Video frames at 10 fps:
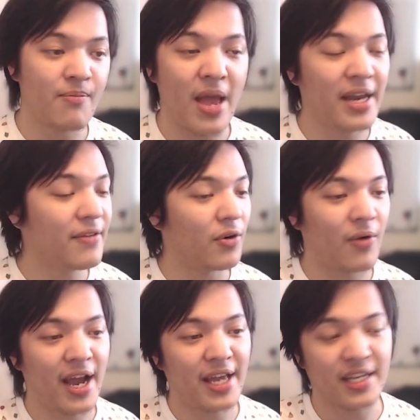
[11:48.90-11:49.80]
any
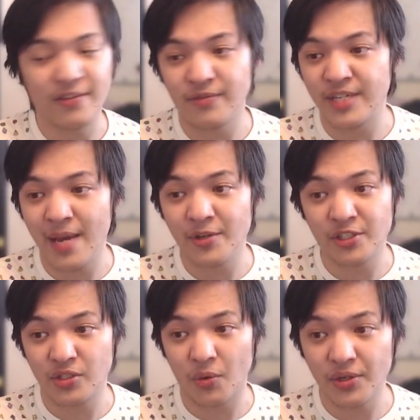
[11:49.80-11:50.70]
variety of
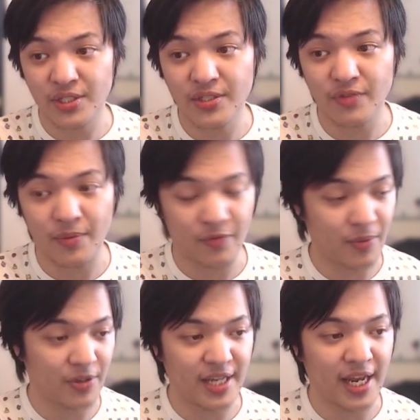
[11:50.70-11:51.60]
damaging sources from
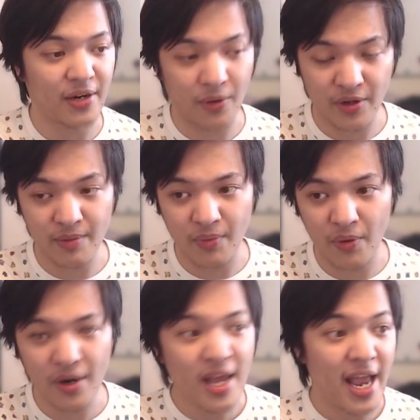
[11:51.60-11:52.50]
your deck or in the
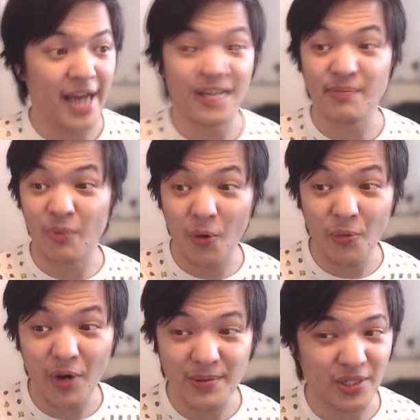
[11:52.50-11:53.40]
board. Any board
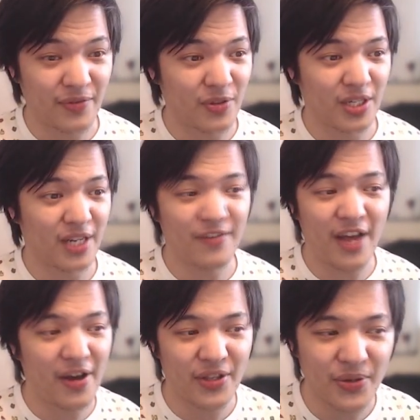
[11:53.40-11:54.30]
wipes will give you a ton of
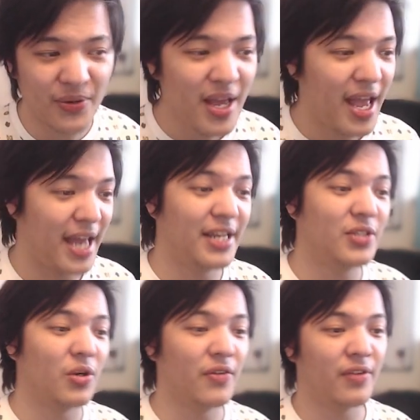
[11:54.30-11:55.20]
value. Any
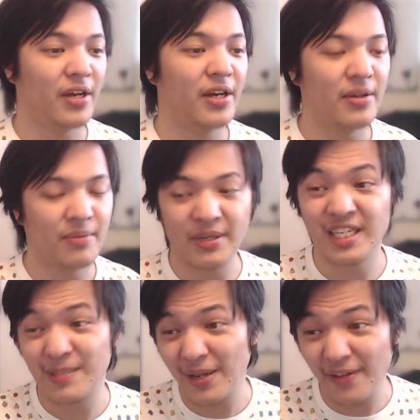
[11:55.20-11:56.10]
sort of
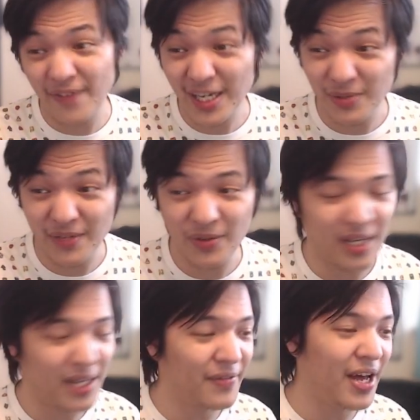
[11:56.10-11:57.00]
big spell effects will give you a
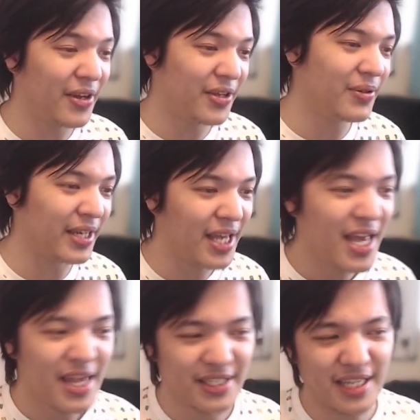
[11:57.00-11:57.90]
lot of value. Like
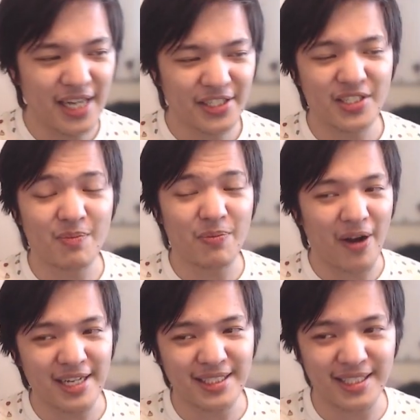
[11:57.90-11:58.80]
this is actually
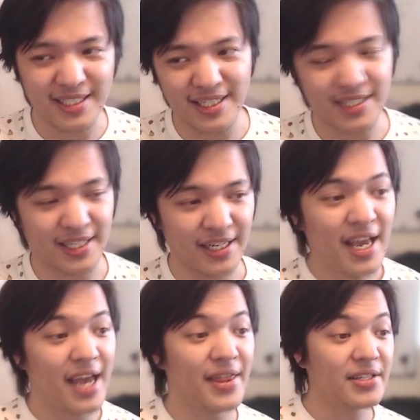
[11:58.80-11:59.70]
surprisingly decent.
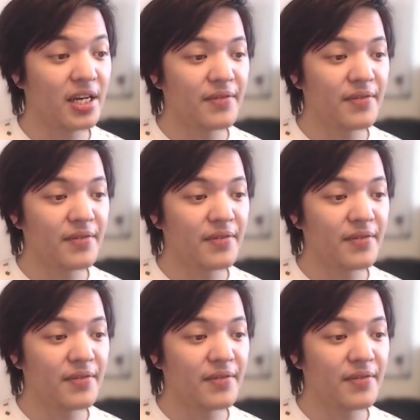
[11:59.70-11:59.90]
And that's not